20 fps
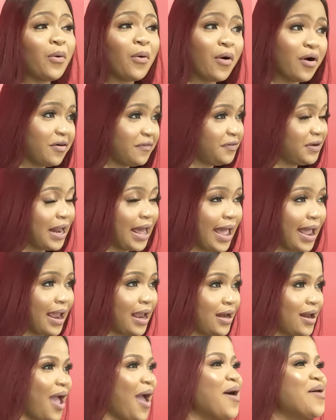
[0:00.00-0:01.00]
or
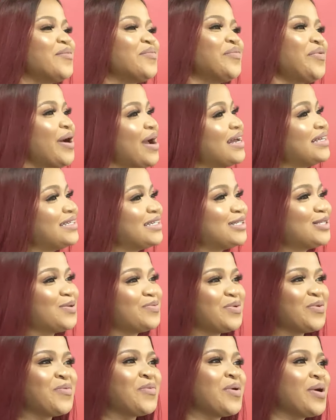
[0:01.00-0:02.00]
offline. Prizes to
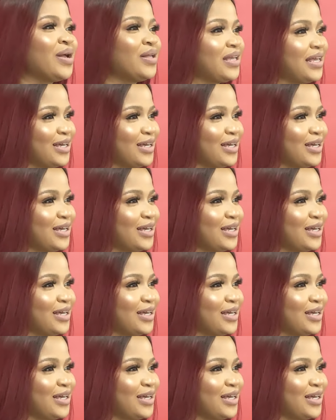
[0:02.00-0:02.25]
be won